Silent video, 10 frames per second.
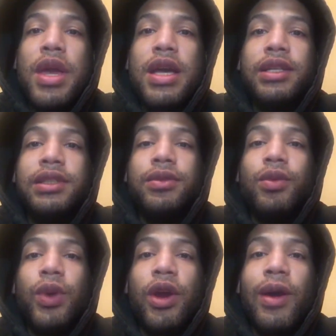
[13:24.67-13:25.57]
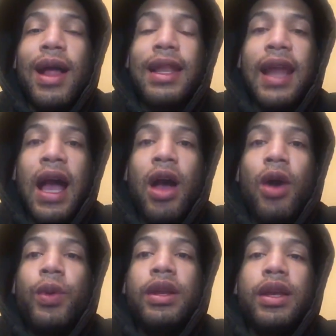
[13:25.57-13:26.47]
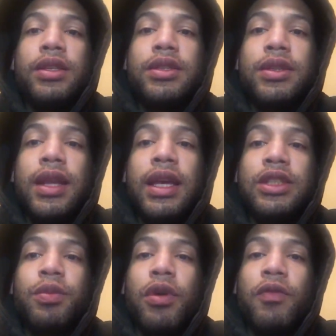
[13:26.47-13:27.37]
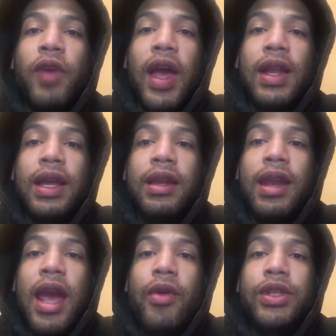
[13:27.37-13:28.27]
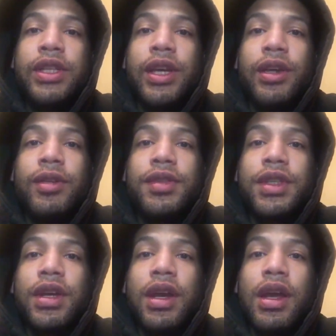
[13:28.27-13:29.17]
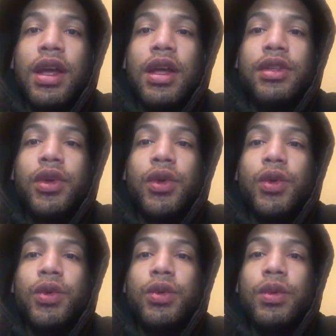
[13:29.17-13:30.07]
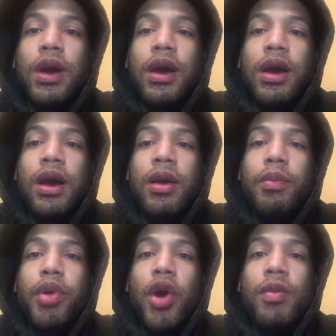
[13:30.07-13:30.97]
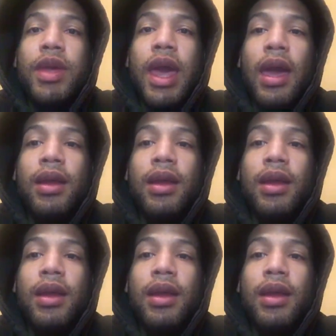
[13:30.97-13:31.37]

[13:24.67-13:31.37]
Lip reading: because we are allowing these prevailing to permeate